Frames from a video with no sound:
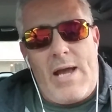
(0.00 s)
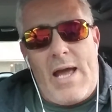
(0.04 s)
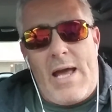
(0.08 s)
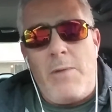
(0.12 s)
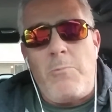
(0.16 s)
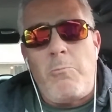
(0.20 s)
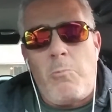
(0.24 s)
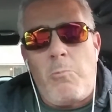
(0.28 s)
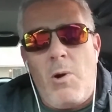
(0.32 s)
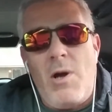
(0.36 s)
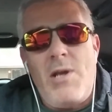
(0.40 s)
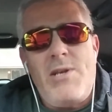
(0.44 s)

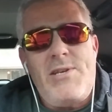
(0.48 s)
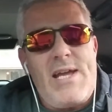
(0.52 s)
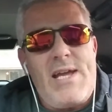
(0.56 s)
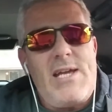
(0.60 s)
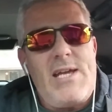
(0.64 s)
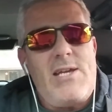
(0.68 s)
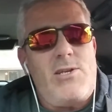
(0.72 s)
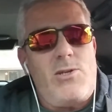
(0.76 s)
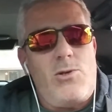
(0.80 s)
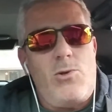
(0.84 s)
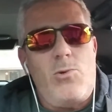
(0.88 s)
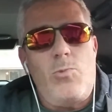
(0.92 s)
and one day
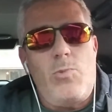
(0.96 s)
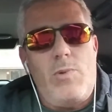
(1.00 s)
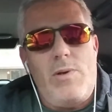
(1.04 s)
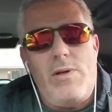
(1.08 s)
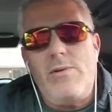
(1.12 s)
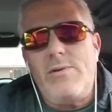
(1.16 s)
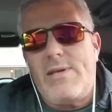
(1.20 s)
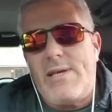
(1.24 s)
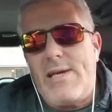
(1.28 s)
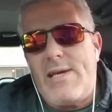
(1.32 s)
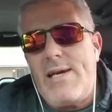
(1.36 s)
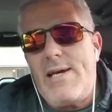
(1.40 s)
you
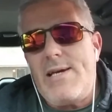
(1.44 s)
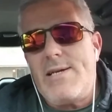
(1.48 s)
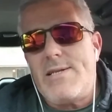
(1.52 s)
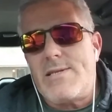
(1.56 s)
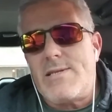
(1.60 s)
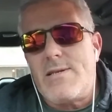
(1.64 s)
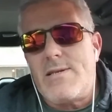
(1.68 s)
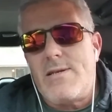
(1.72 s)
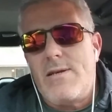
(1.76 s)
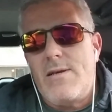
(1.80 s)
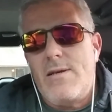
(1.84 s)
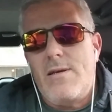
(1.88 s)
will
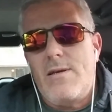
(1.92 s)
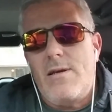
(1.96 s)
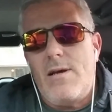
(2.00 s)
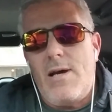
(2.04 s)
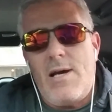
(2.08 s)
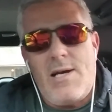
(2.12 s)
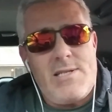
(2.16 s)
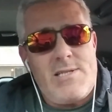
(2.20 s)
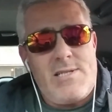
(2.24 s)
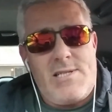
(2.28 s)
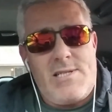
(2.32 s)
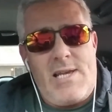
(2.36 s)
get
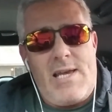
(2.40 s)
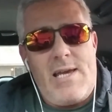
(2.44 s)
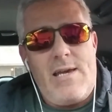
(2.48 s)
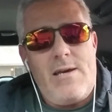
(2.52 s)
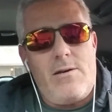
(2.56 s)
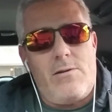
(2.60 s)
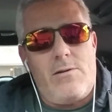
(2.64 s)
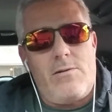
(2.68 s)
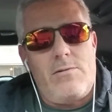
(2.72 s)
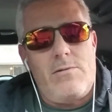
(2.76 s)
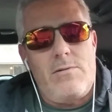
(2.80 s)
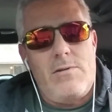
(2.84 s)
a
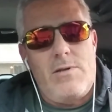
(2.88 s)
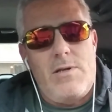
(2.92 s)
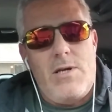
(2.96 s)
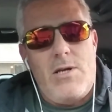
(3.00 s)
sale.